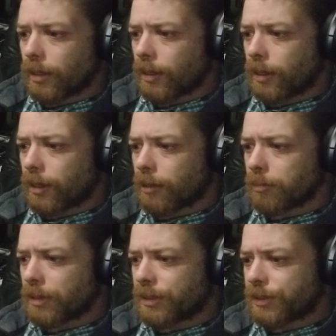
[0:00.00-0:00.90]

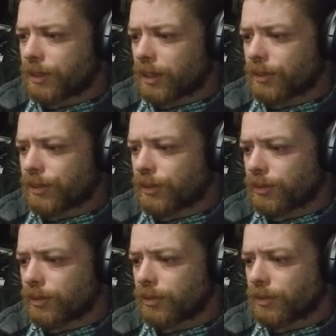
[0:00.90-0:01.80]
It
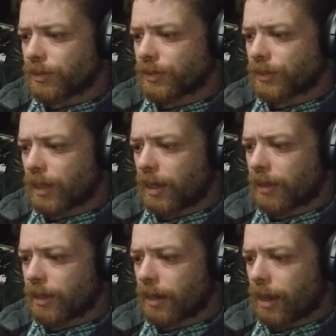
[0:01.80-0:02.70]
does
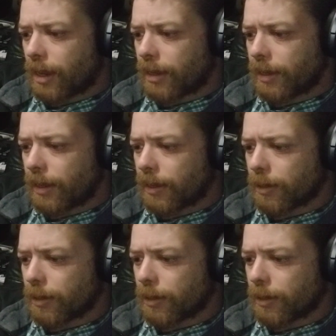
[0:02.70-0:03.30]
say that I